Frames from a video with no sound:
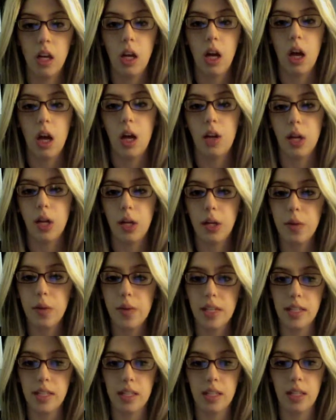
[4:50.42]
Another
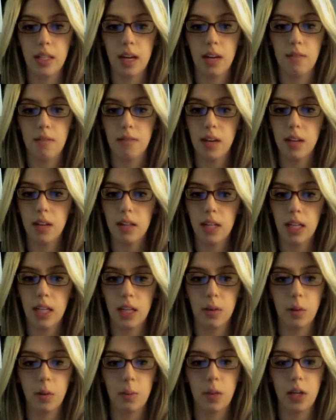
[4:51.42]
reason I felt that
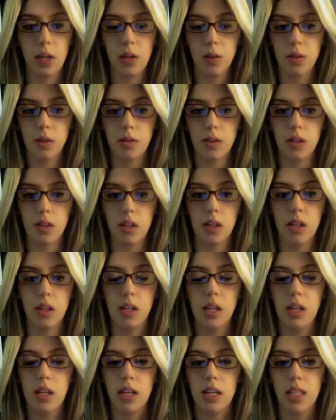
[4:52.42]
it would be useful
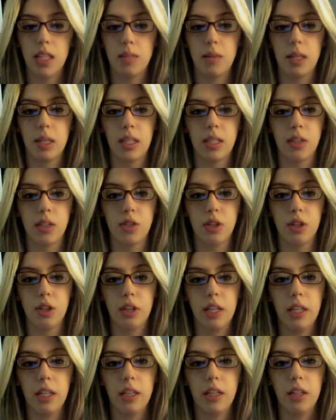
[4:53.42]
is because
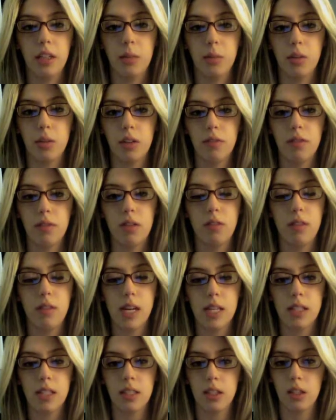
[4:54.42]
during the peripheral
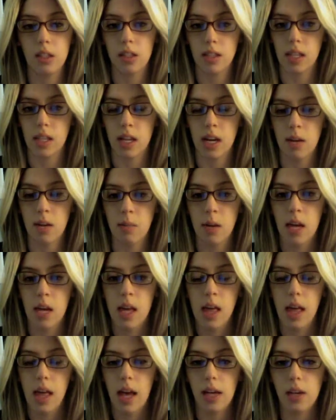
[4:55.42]
vascular exam,
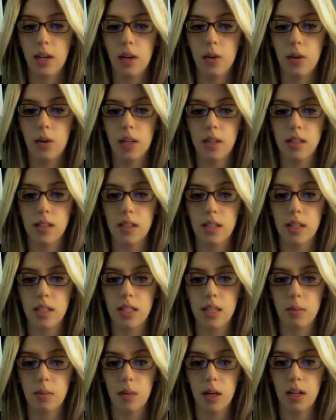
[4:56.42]
I noticed
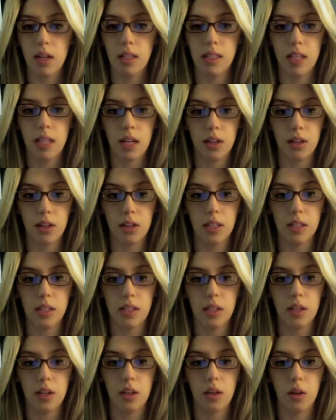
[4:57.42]
edema and tenderness
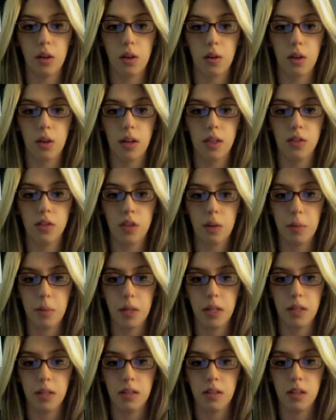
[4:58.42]
in her lower
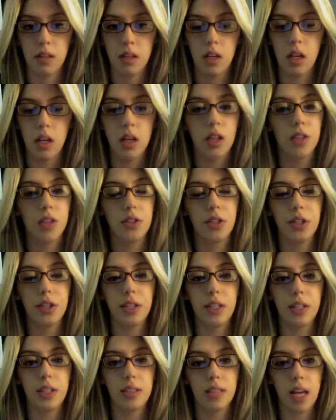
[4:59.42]
extremities. During
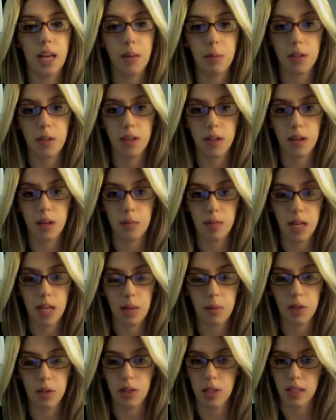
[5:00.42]
the
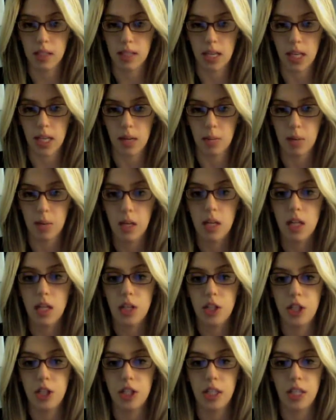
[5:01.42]
abdominal exam,
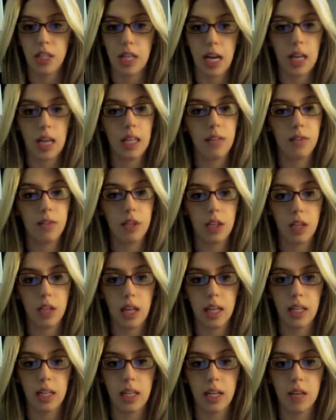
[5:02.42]
she could not lift her
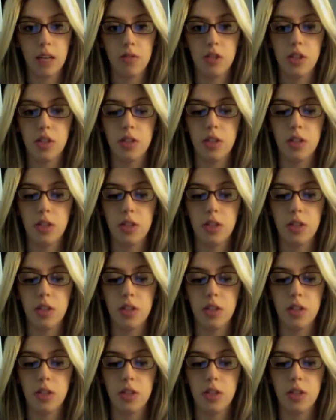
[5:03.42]
leg enough to do the